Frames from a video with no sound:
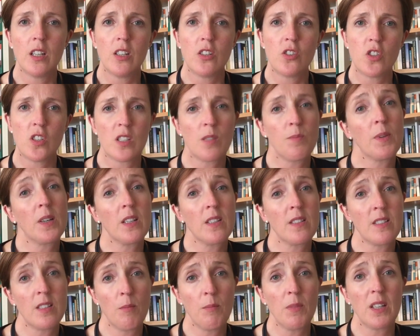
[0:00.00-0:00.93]
Just because
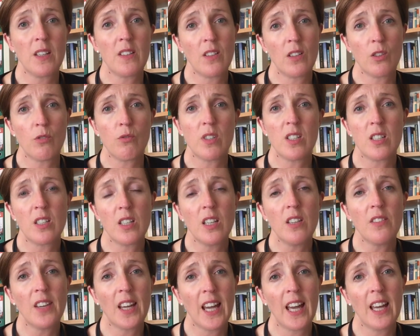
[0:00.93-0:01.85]
somebody's on the
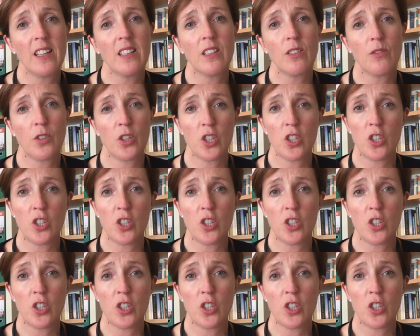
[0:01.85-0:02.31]
receiving end of an